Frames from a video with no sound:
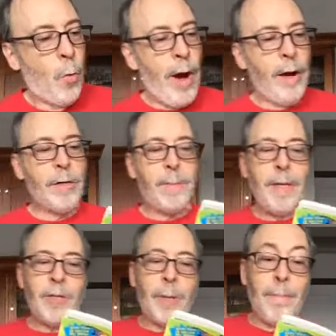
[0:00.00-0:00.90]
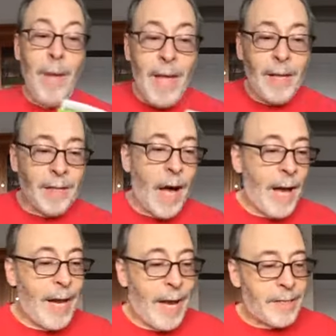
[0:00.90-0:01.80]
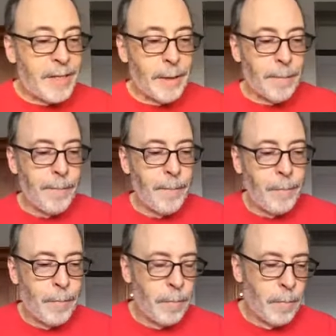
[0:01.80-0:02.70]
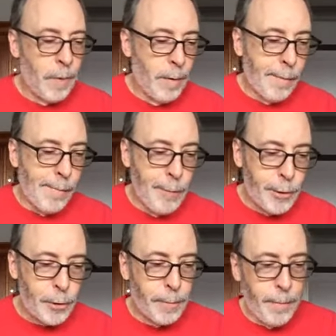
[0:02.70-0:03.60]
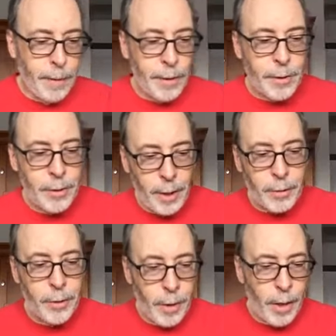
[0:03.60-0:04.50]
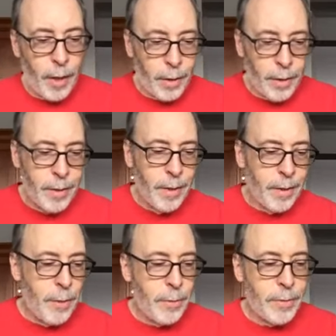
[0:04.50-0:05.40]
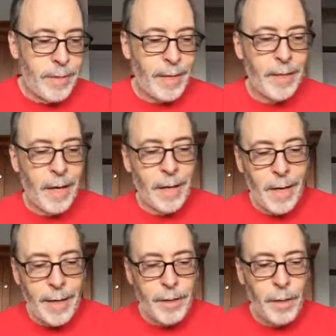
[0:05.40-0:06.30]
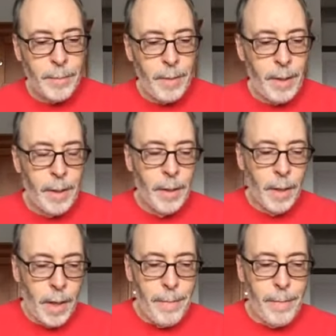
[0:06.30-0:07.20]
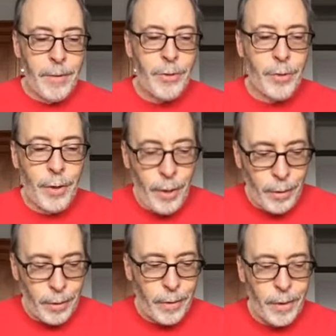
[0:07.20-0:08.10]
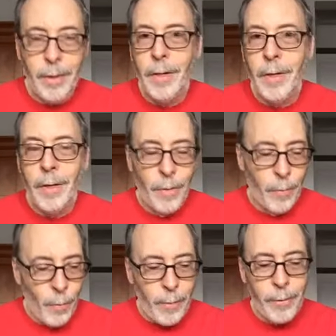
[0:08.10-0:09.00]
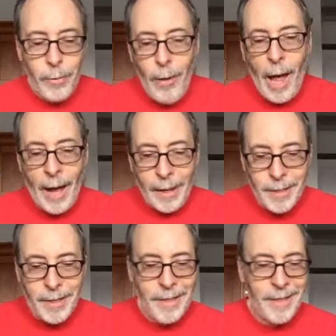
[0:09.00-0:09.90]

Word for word: Where's Mr. Mill? I asked him. Mr. Mill is sick today, the new ding dong guy told me. I'm Mr. Hill. What would you like?